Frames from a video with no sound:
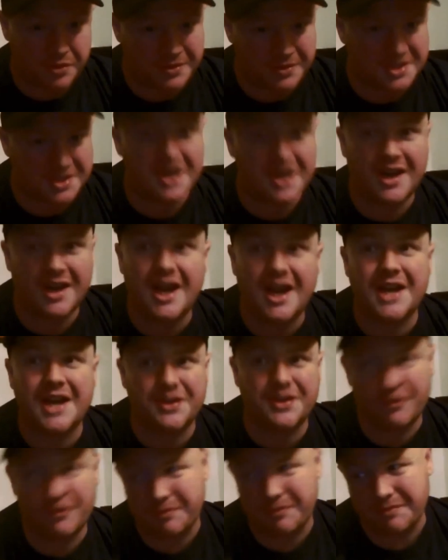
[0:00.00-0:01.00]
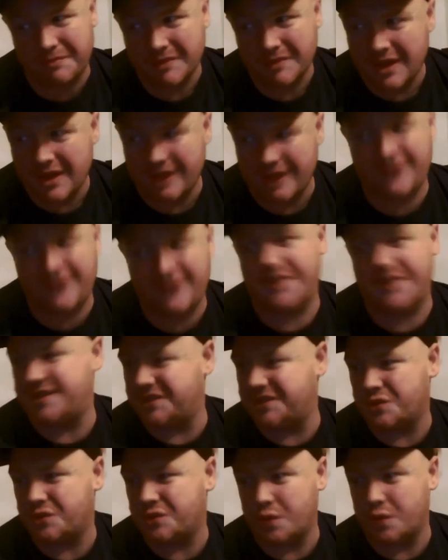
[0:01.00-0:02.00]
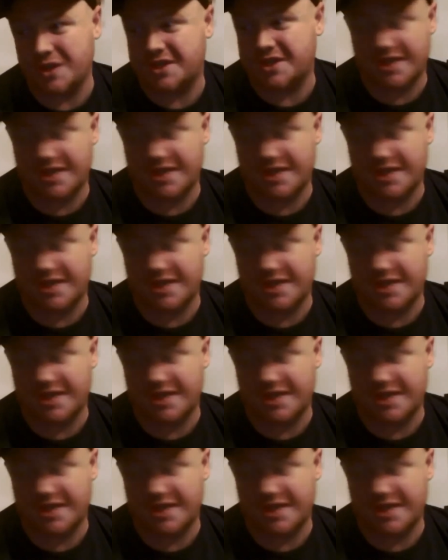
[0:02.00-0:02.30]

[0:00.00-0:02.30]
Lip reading: done on purpose. It had to. If this is a